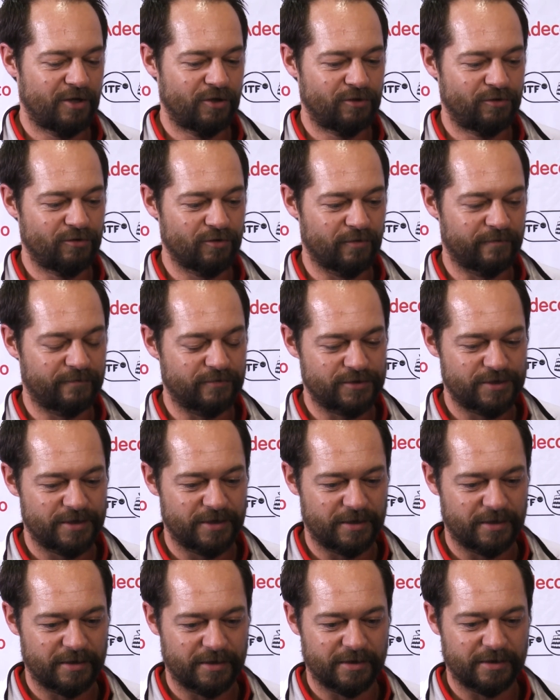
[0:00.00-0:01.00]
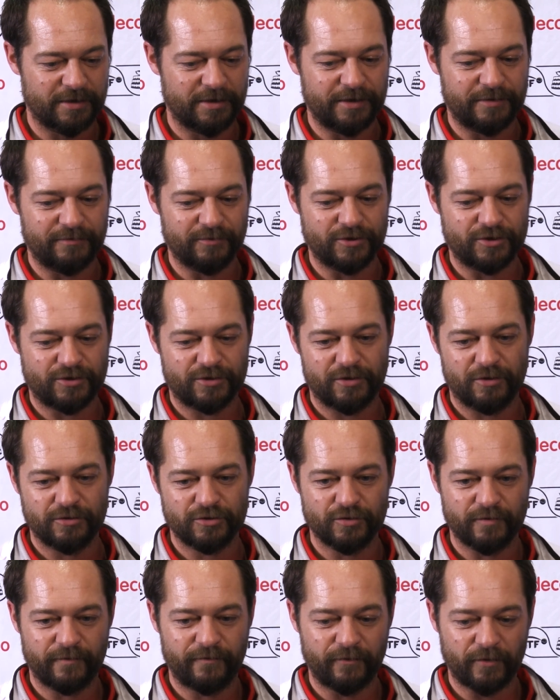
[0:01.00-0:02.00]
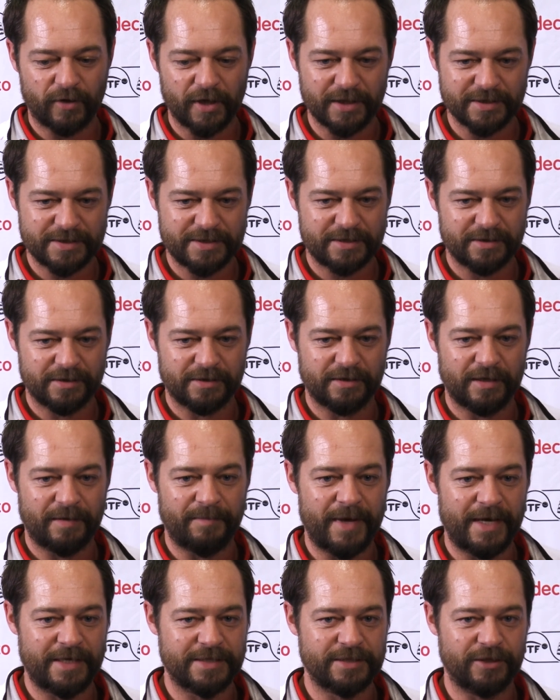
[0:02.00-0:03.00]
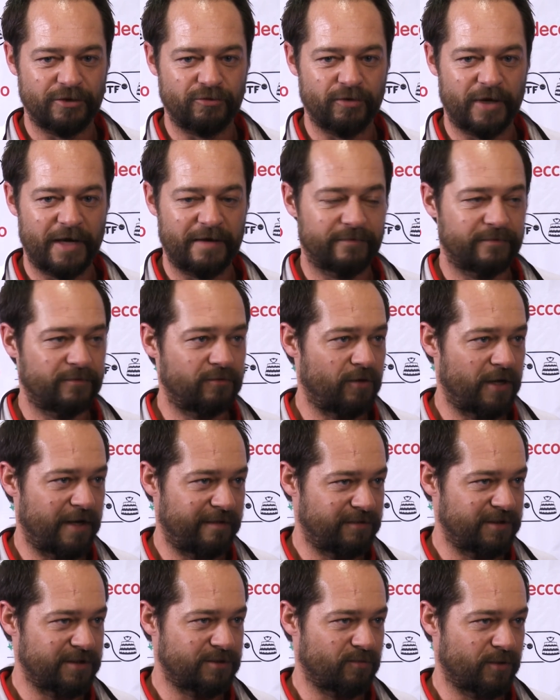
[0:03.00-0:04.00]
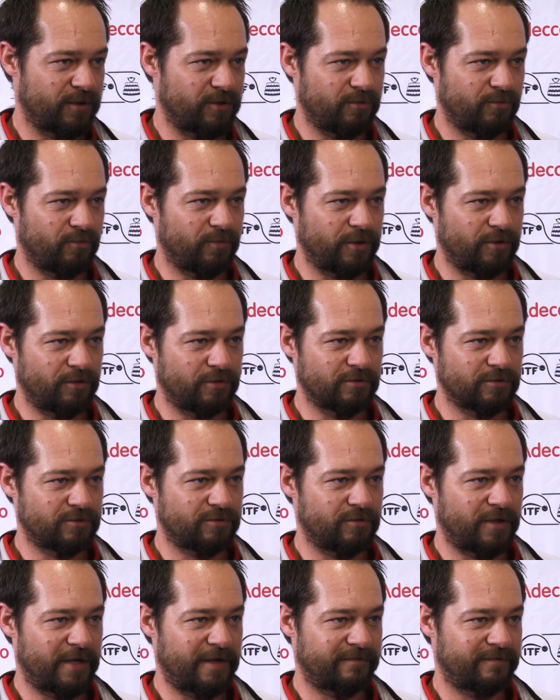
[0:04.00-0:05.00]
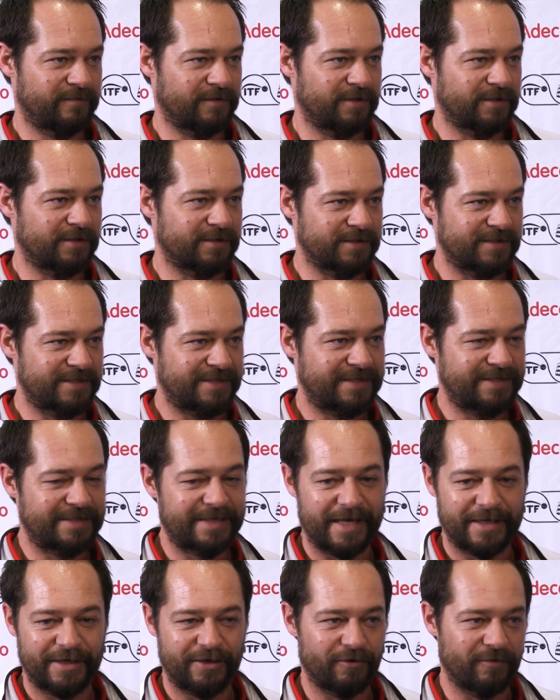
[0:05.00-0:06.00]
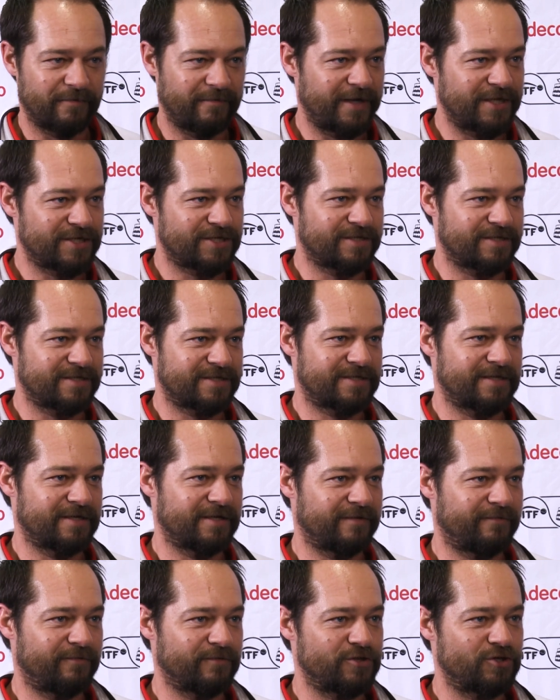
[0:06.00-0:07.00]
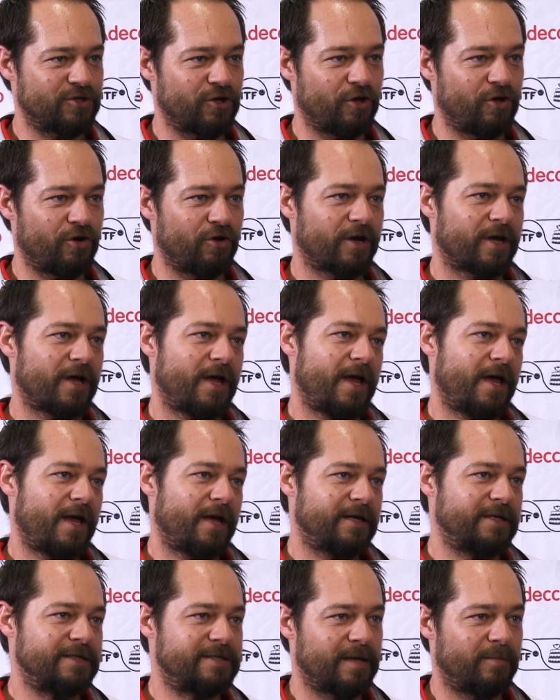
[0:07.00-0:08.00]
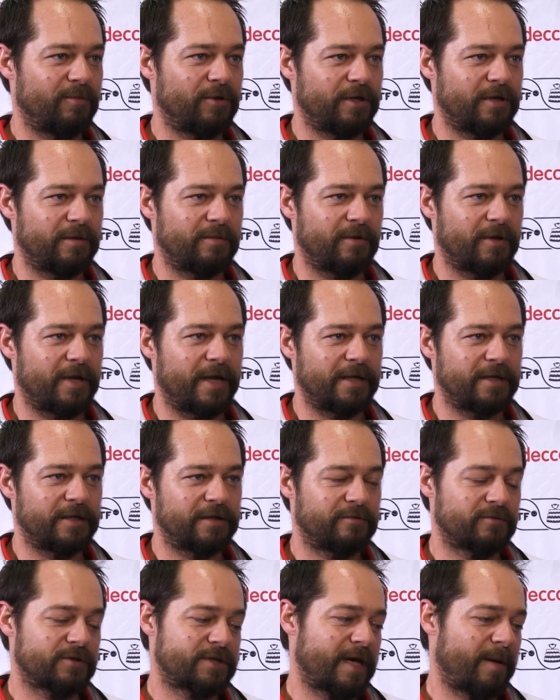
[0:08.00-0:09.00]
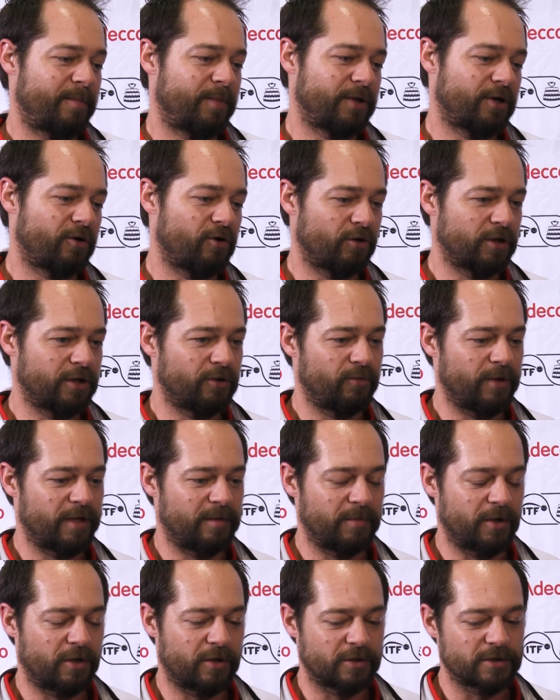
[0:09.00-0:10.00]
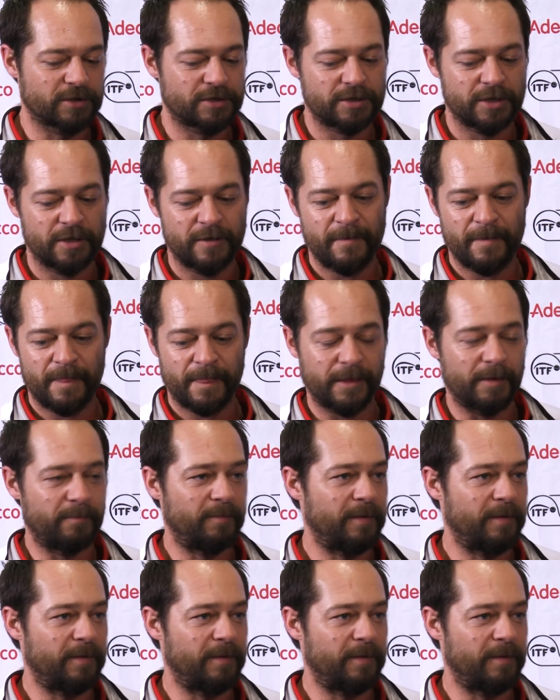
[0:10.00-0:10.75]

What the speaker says: No, for sure. It was also for us amazing to have this when you lose, to have standing ovations for so long. It's unbelievable, and it was happening all the week, because the